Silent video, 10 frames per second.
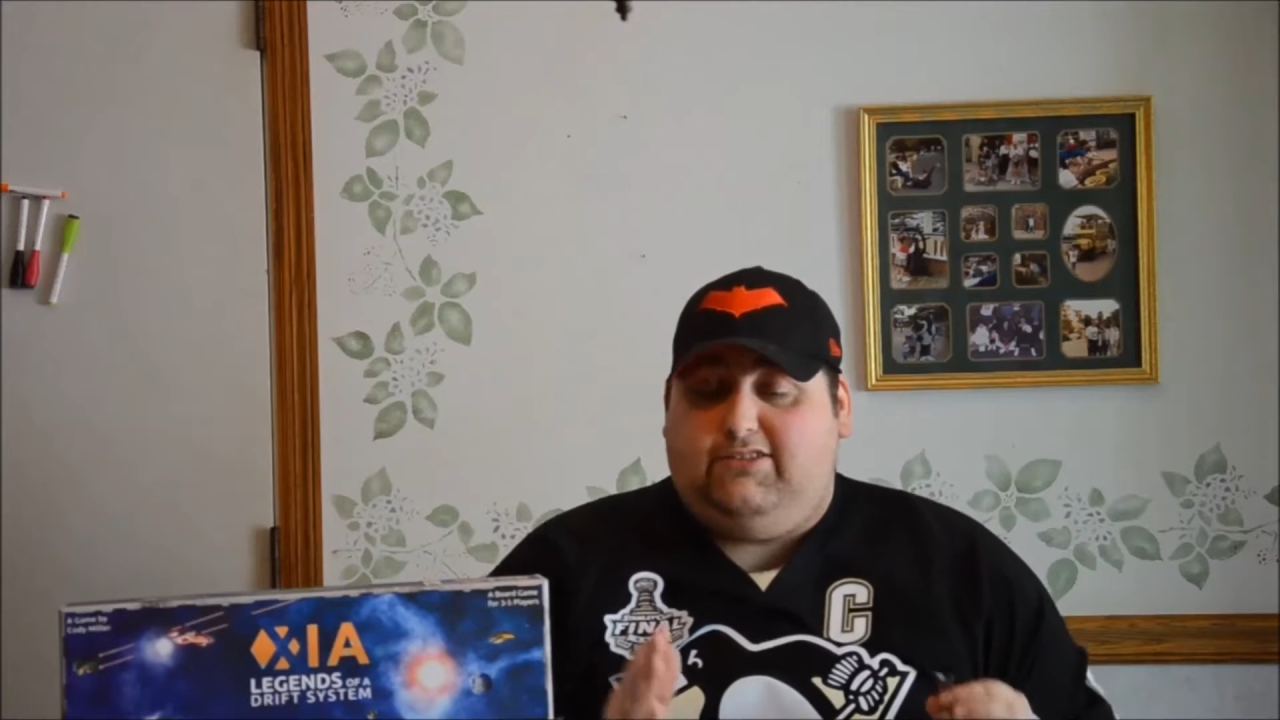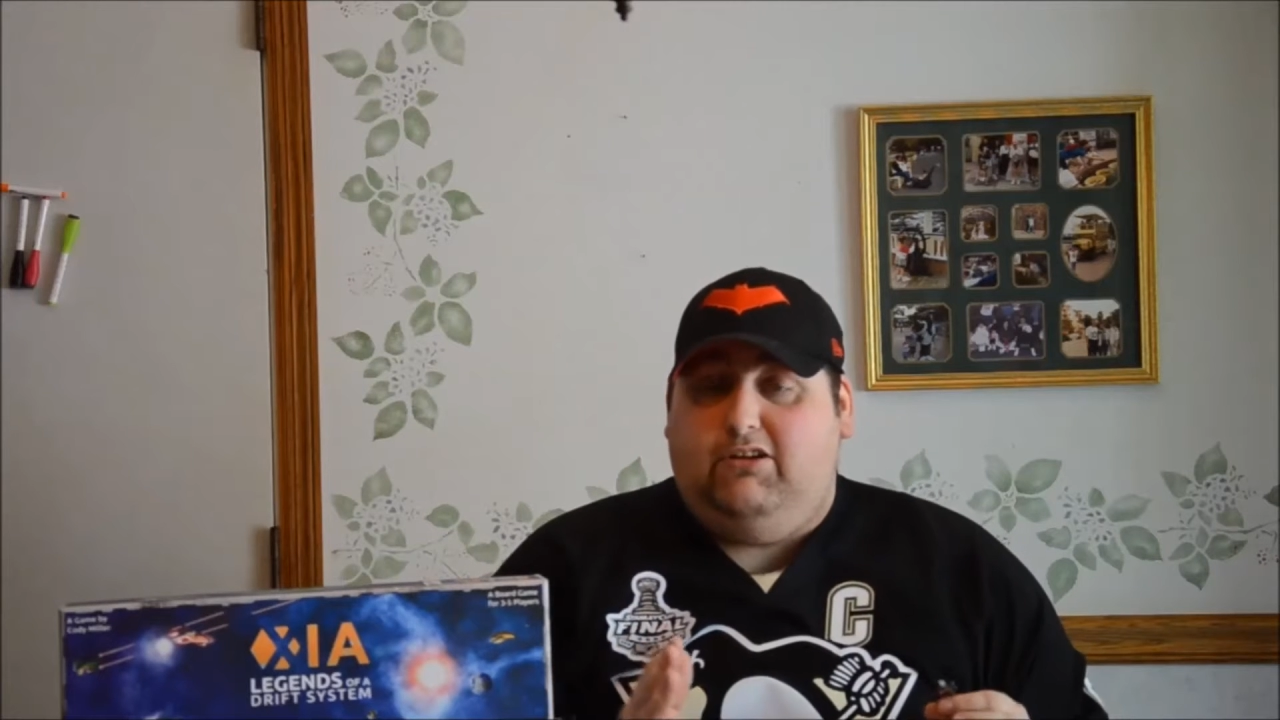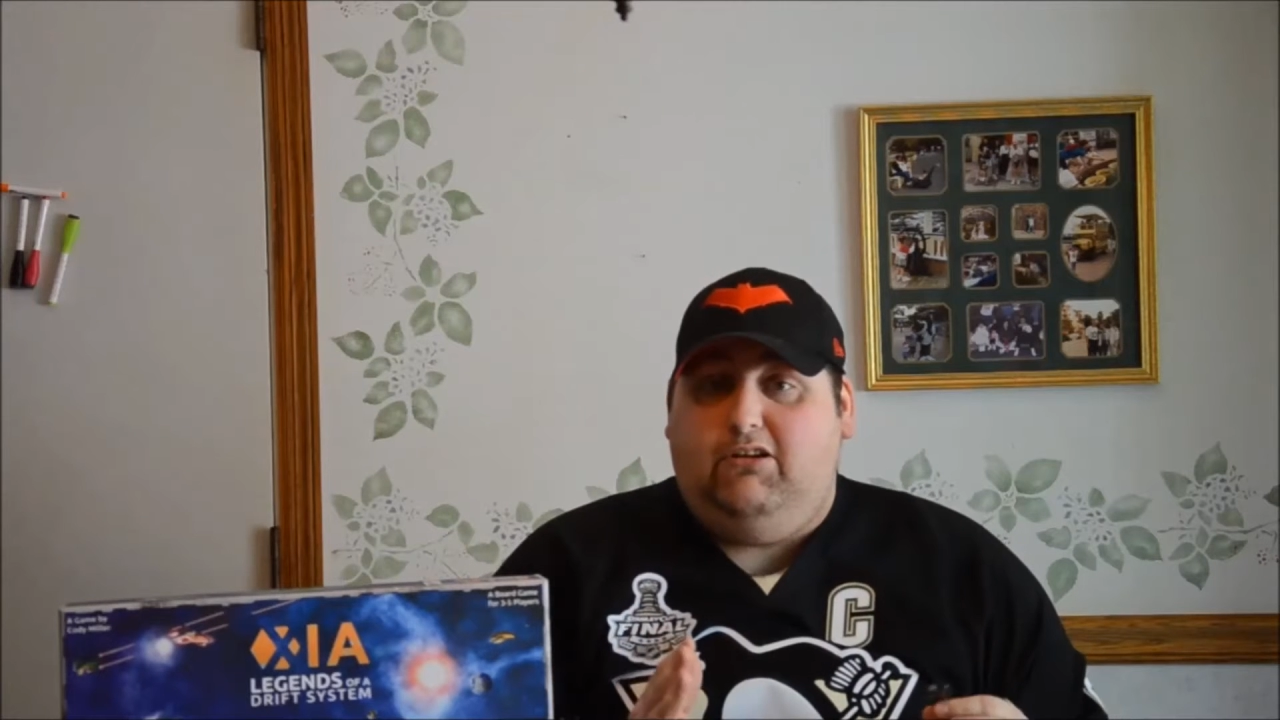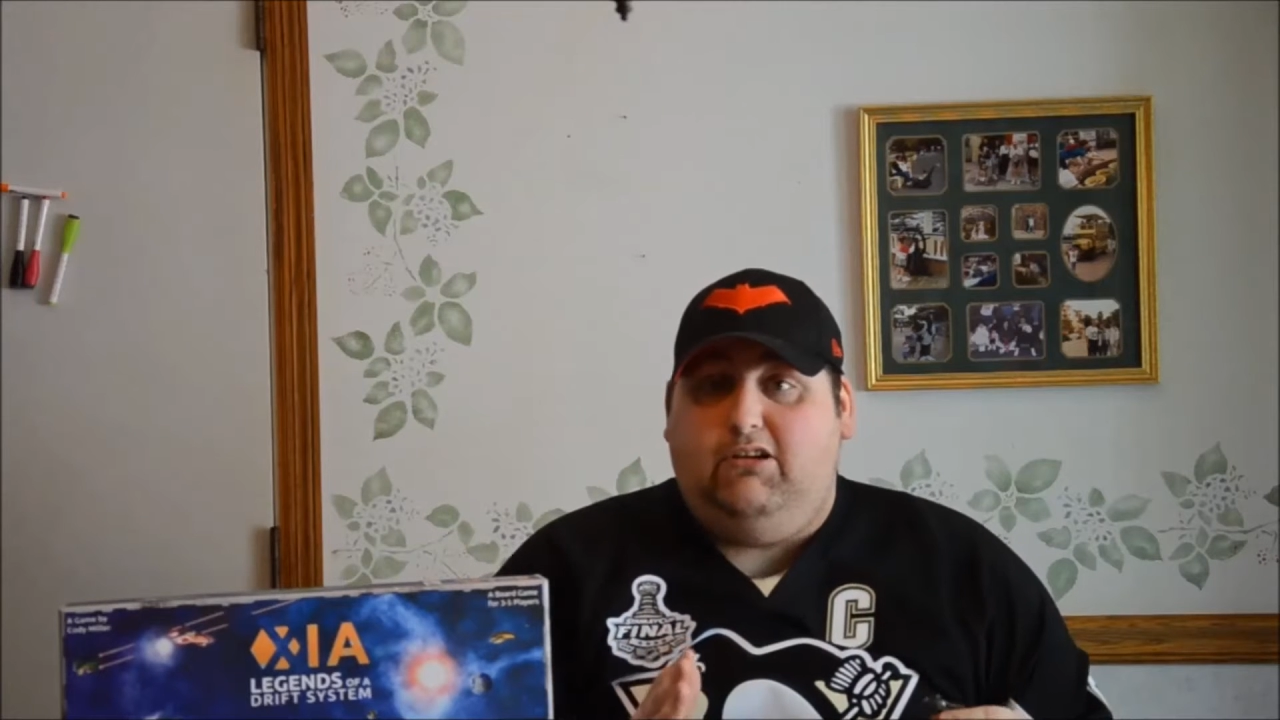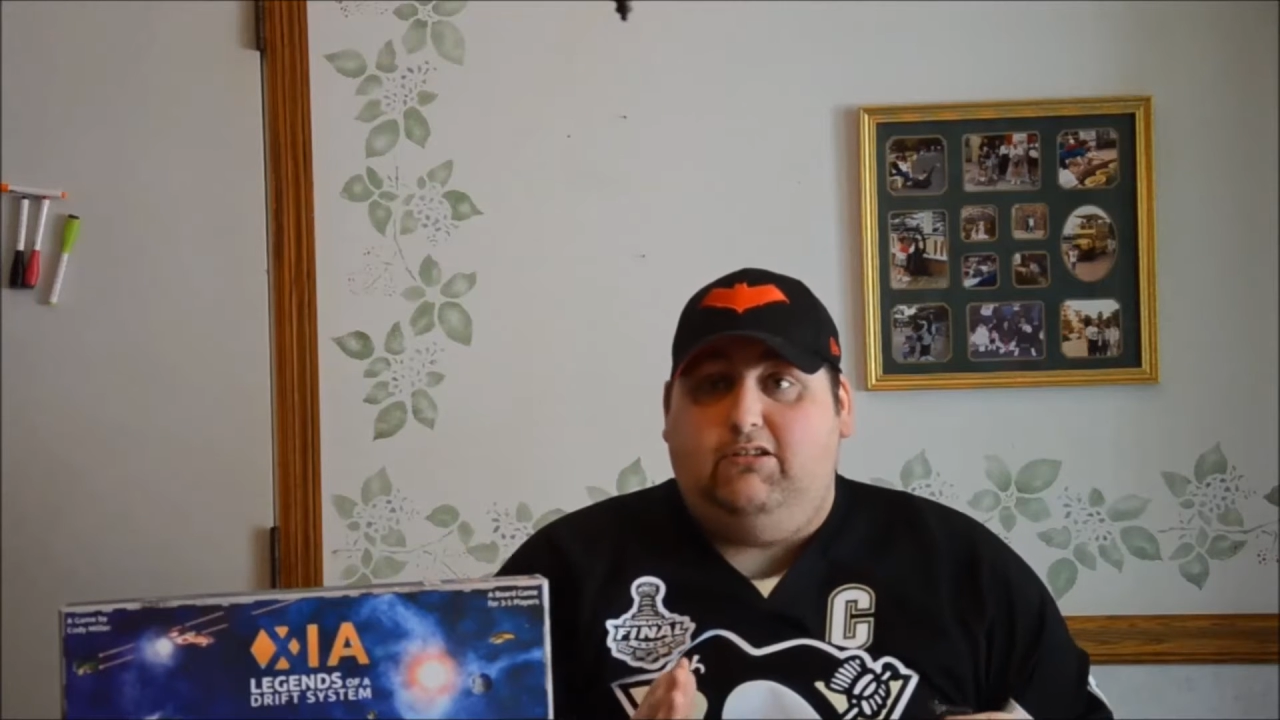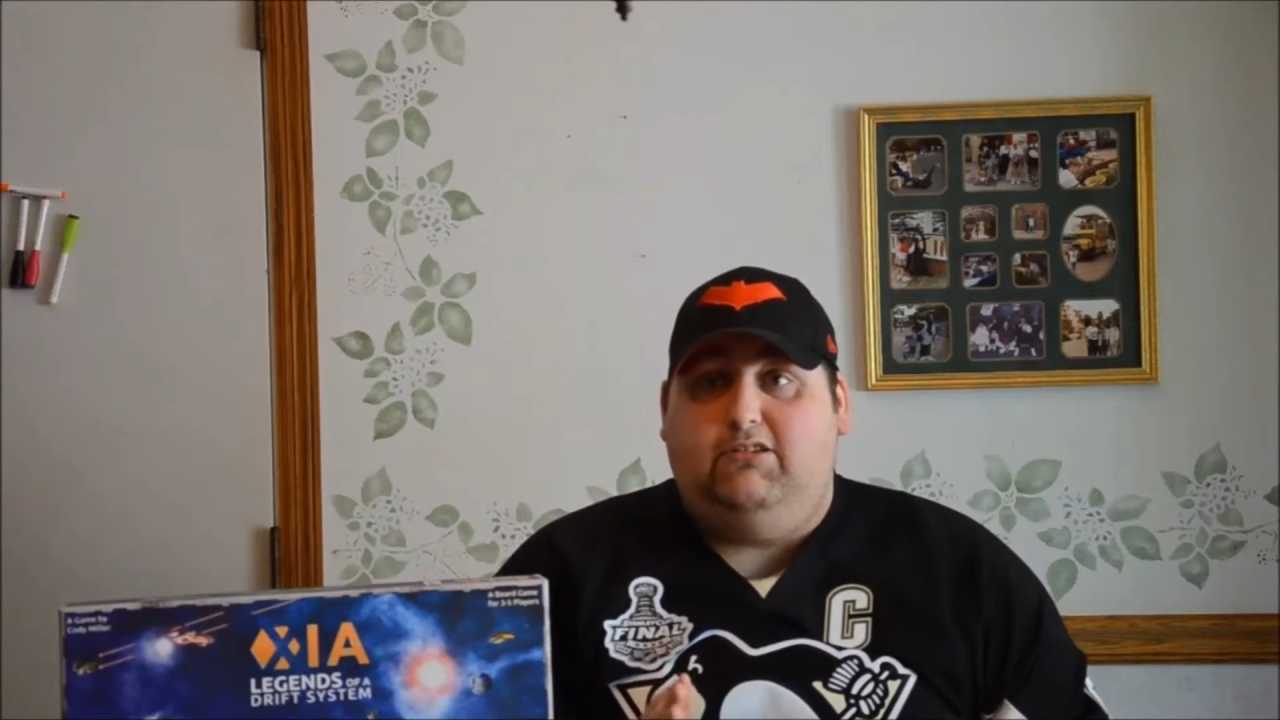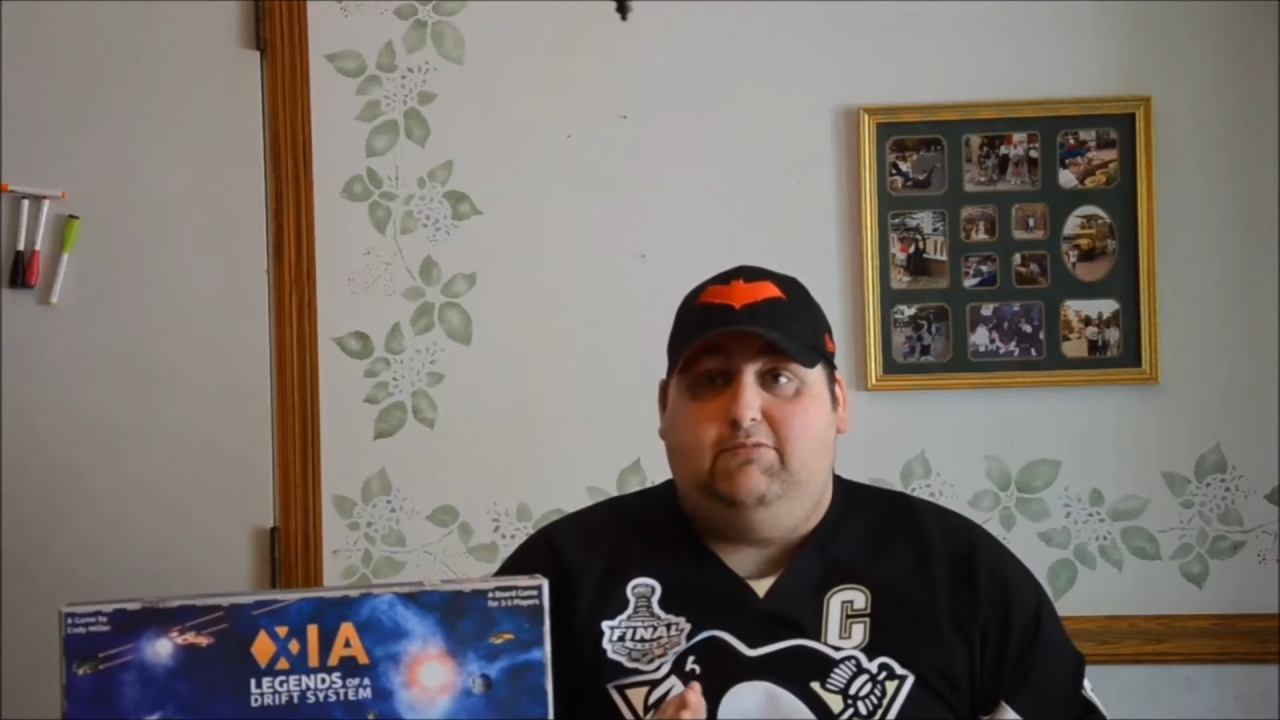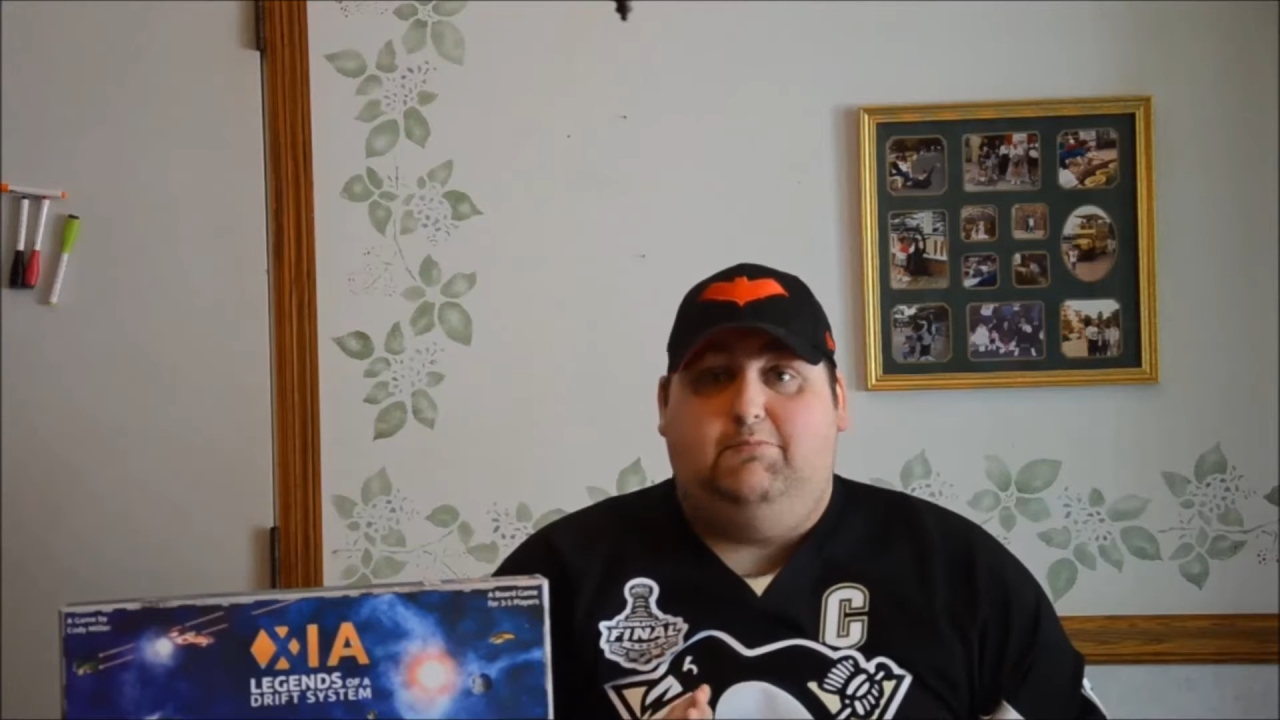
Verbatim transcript: turn,